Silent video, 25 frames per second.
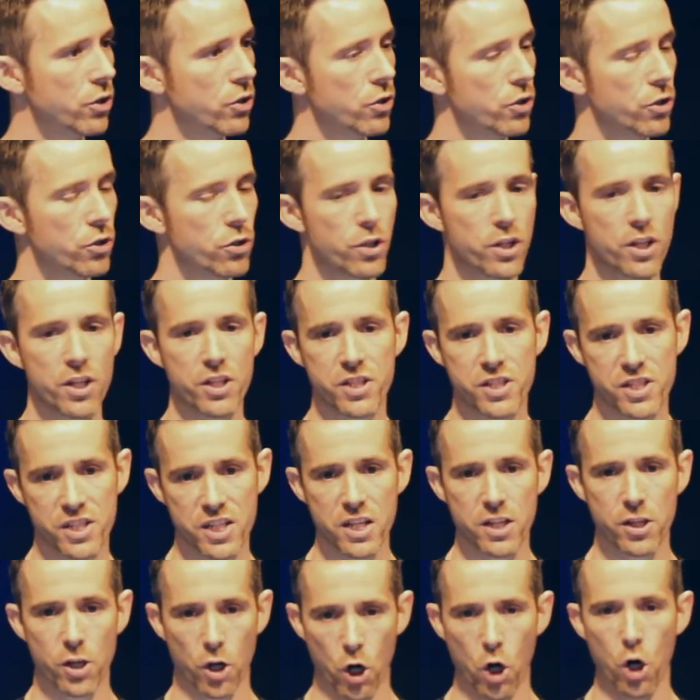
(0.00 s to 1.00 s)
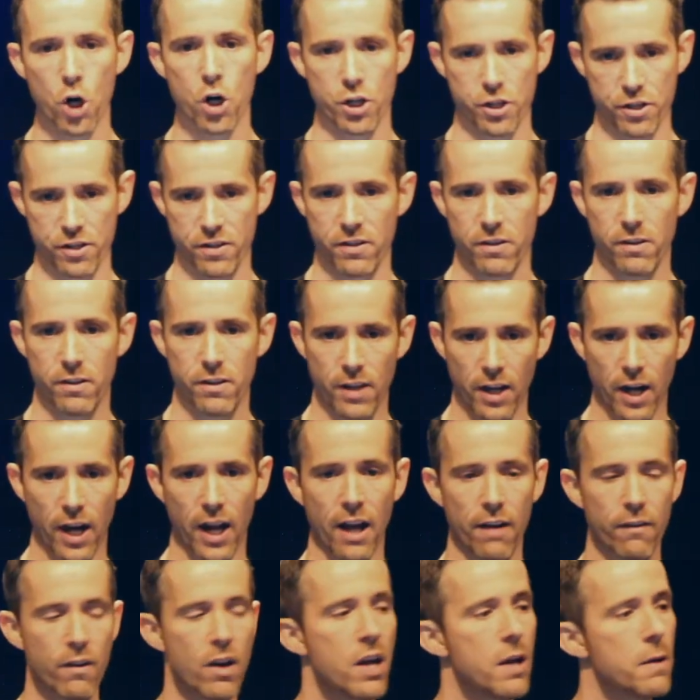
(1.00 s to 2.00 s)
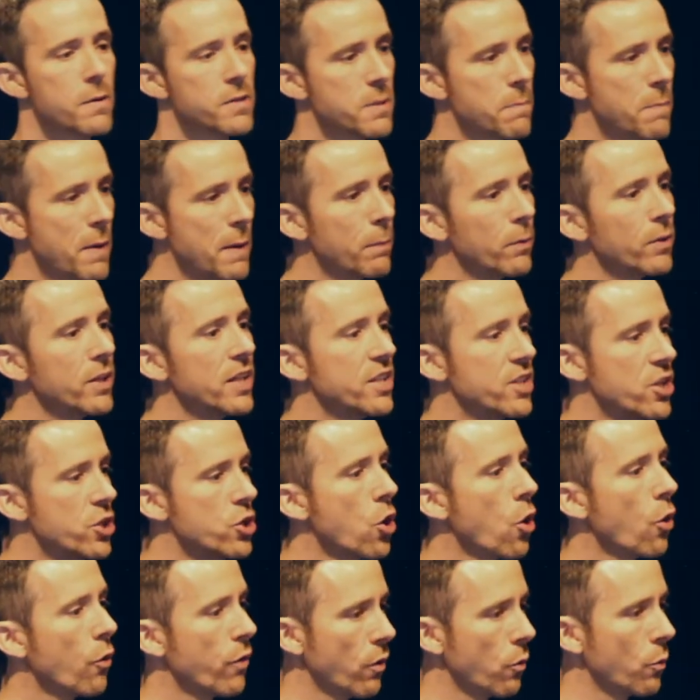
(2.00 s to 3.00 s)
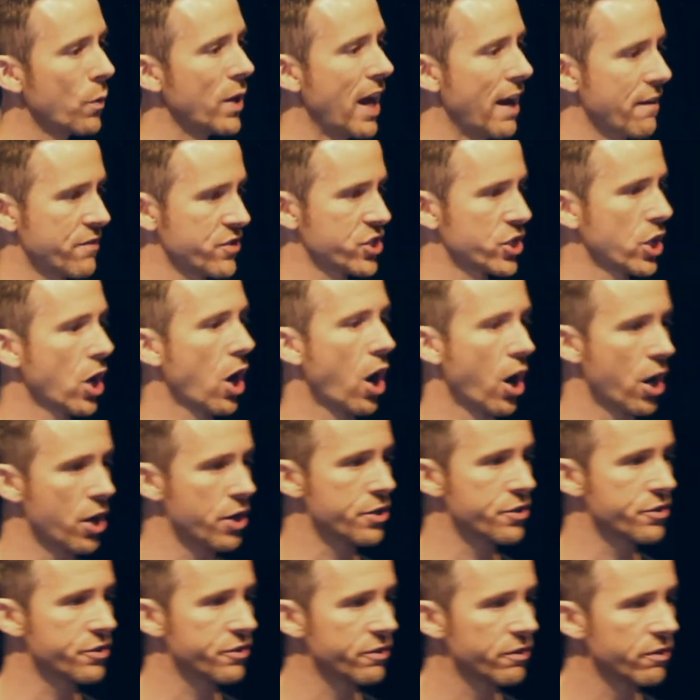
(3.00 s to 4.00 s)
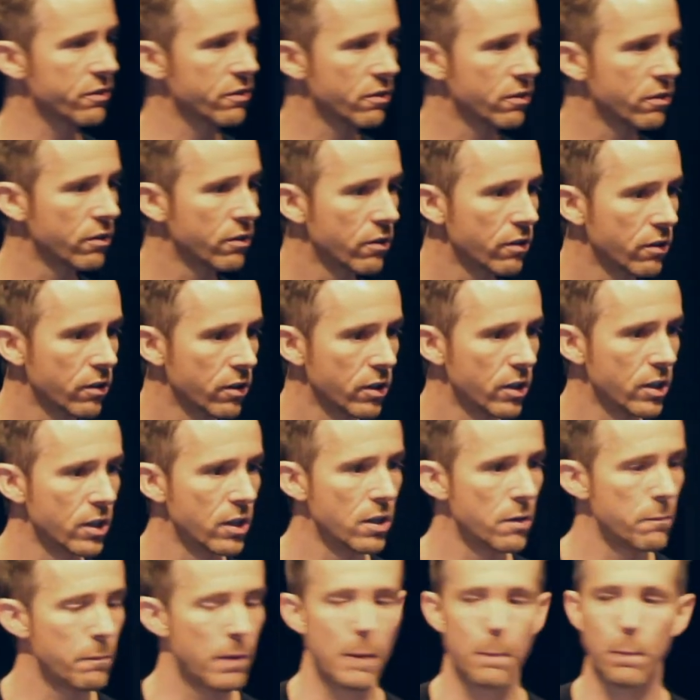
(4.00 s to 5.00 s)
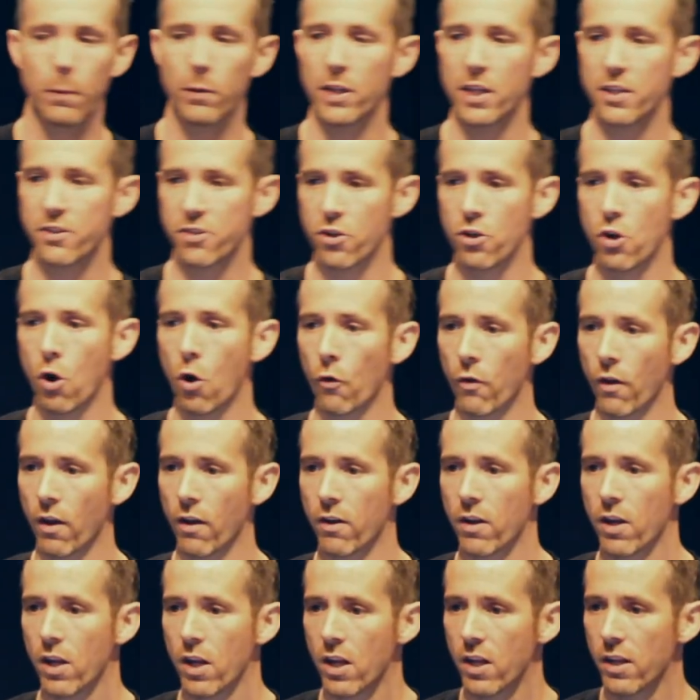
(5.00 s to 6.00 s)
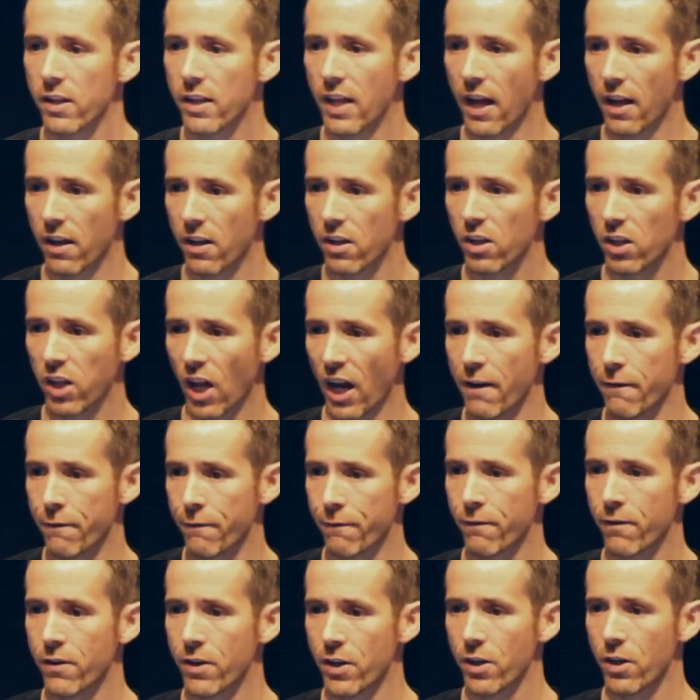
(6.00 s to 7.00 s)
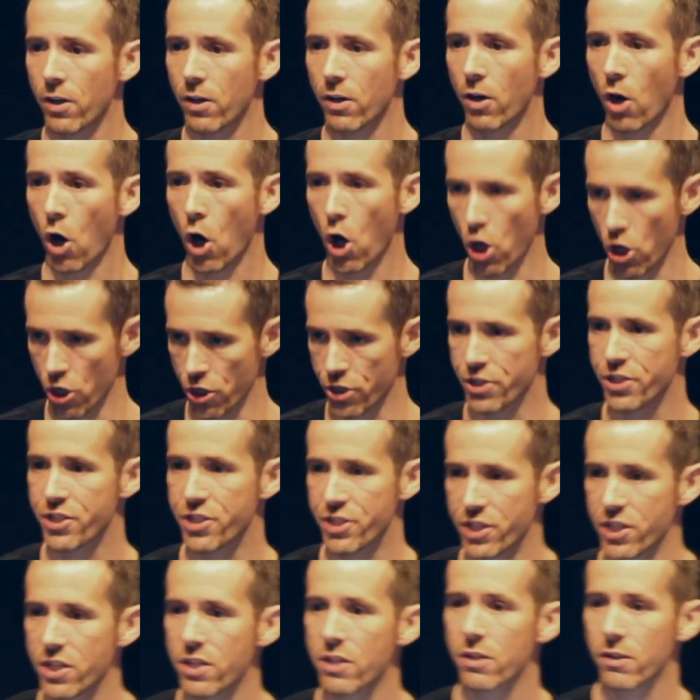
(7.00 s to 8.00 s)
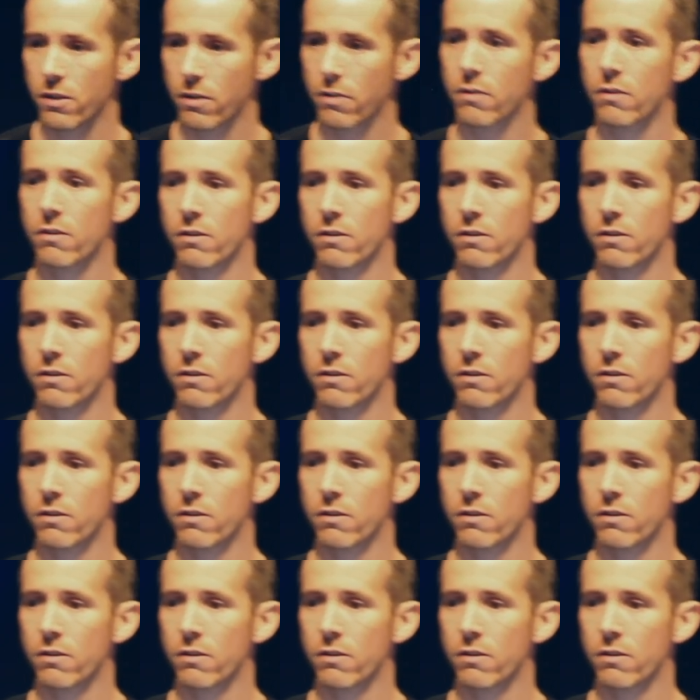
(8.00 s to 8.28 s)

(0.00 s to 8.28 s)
You didn't see the hurt that I have. See, people need to know that we have scars. People need to know that life hurts.